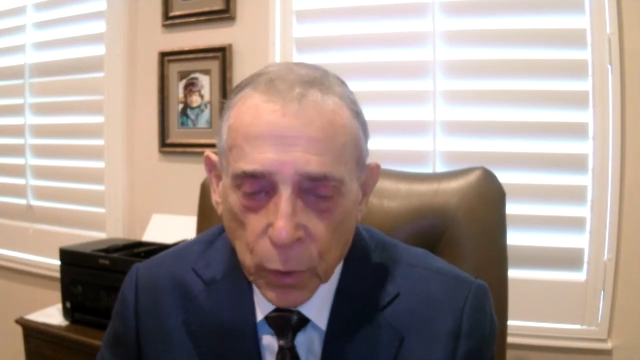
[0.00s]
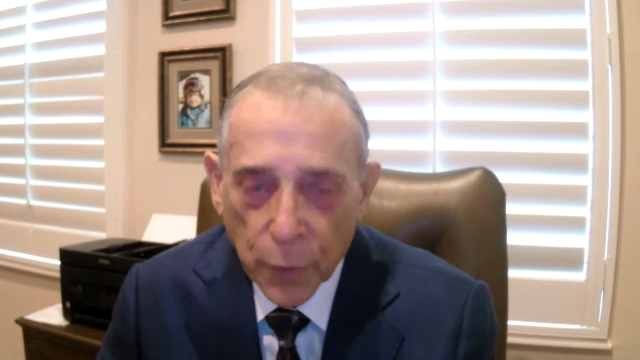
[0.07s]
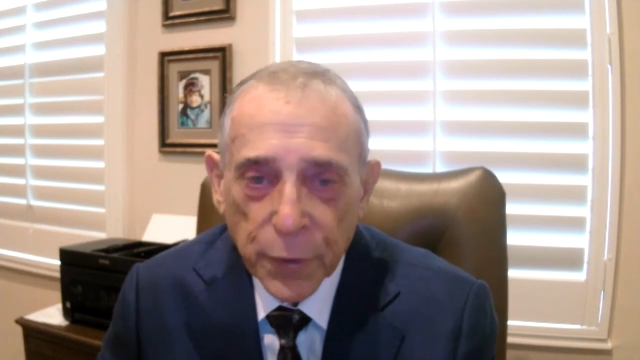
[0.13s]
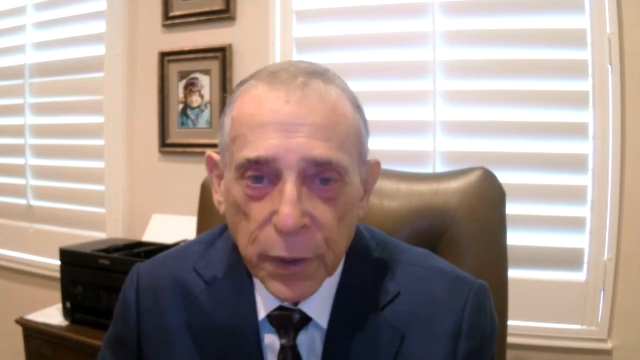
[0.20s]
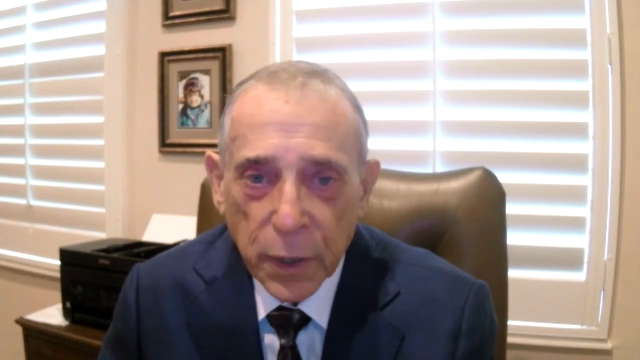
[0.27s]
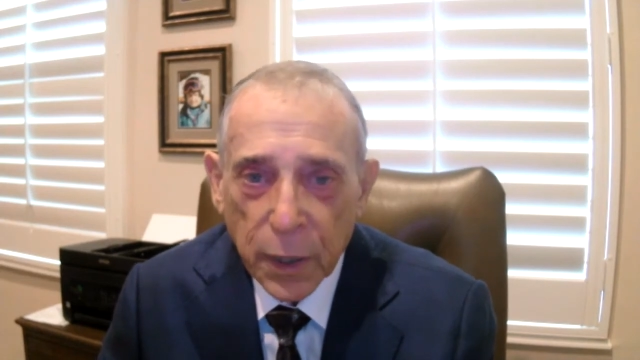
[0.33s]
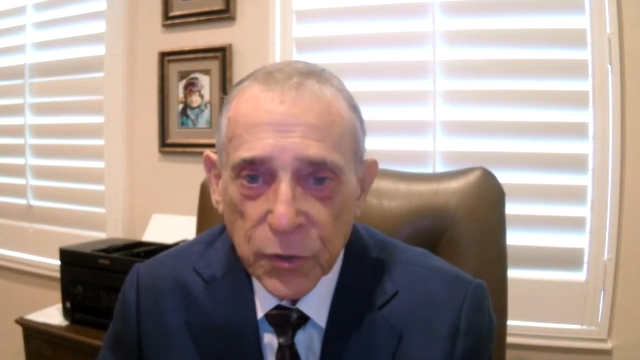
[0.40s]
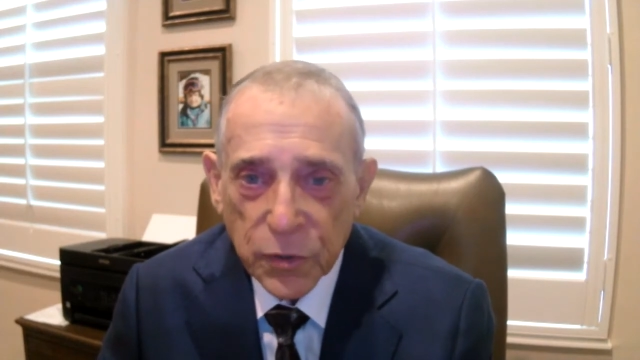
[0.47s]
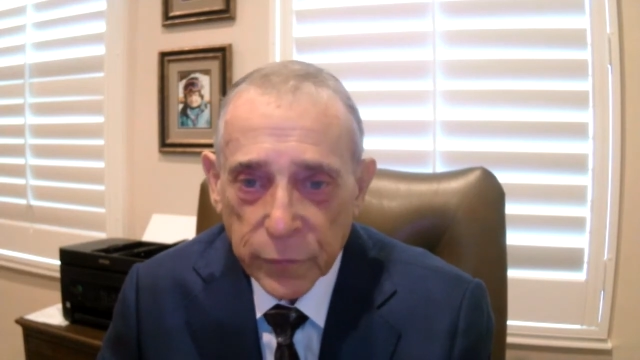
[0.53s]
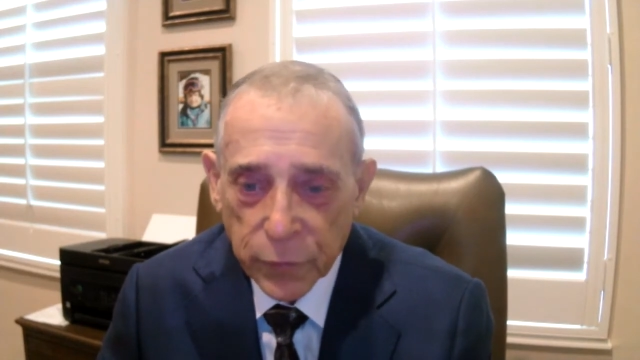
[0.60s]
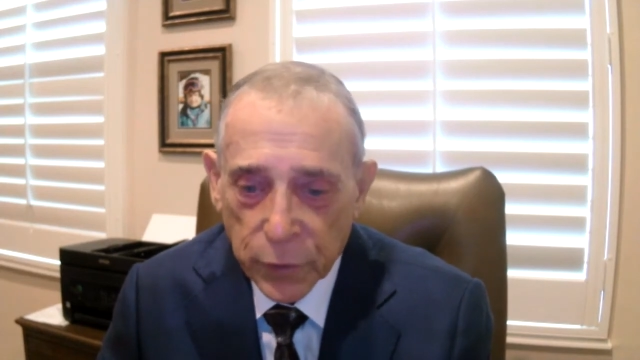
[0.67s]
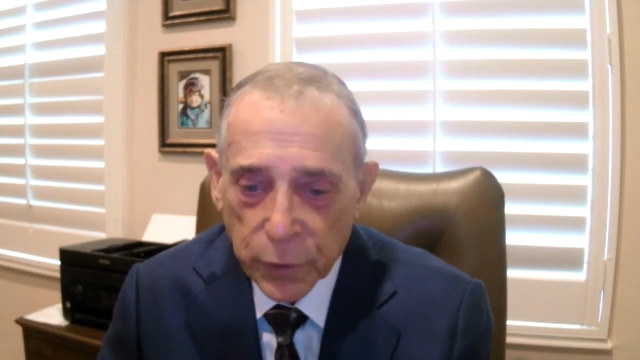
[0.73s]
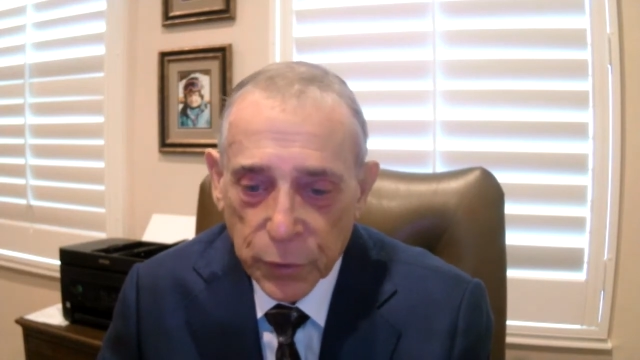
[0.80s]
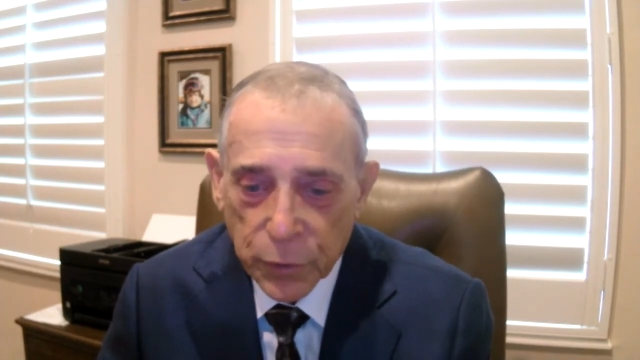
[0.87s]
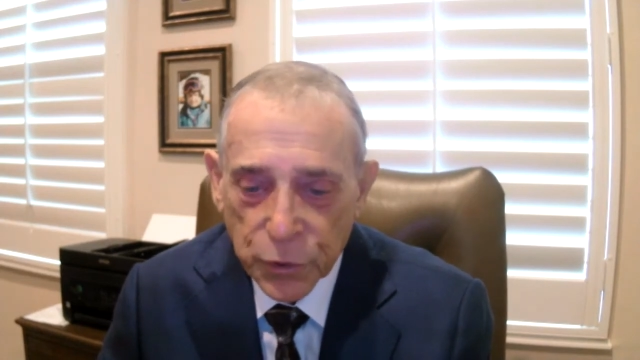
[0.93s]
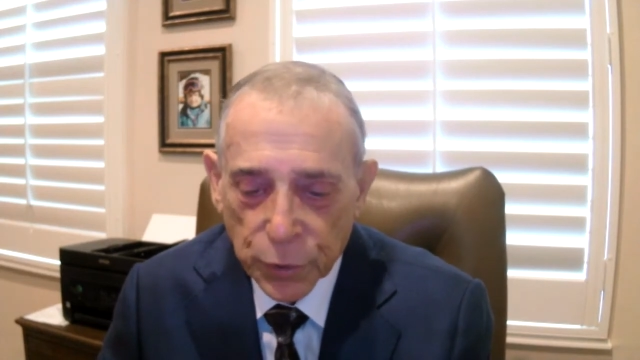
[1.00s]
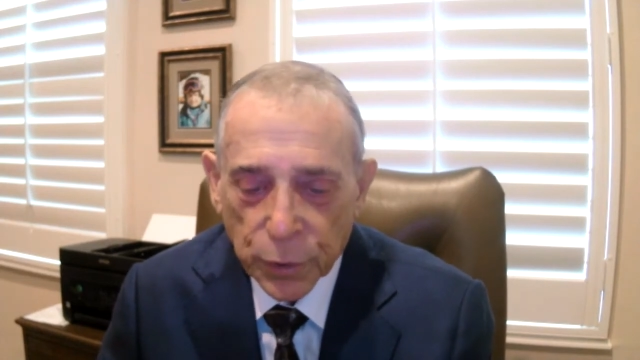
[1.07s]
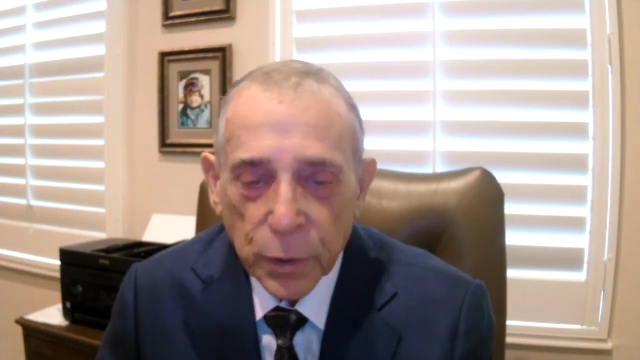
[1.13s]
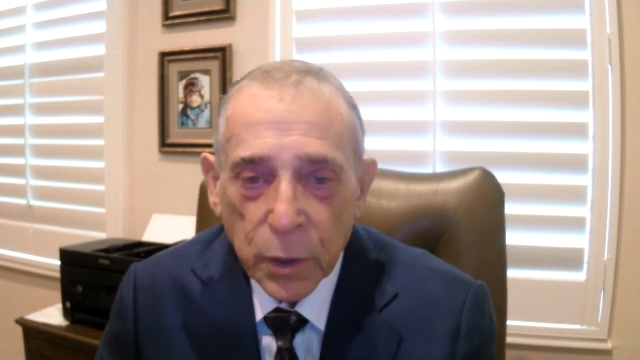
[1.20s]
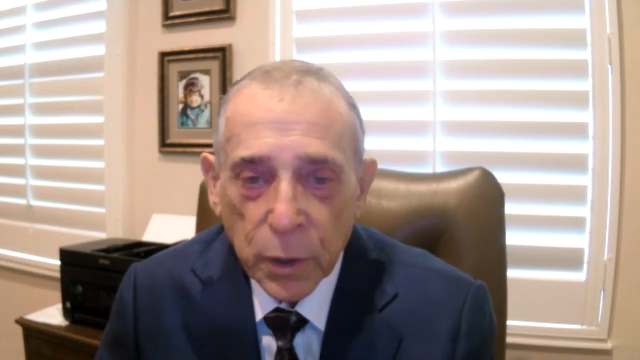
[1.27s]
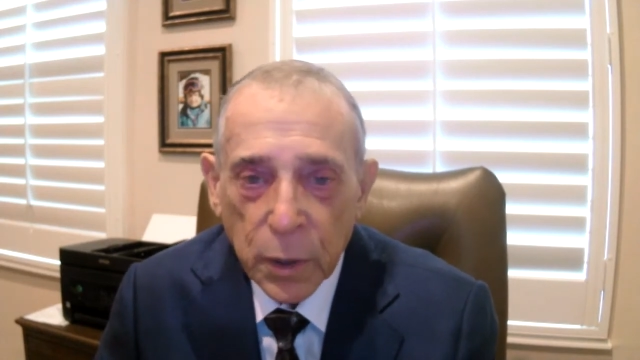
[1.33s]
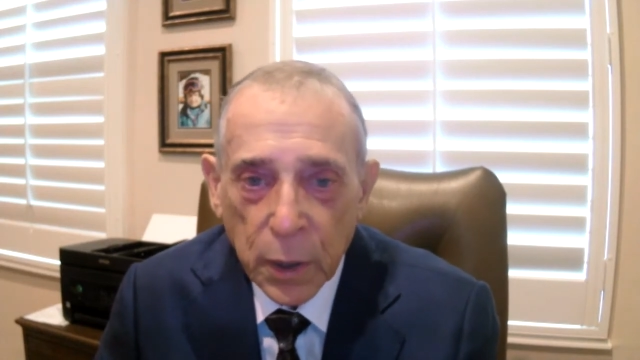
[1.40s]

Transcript: other kinds of literature,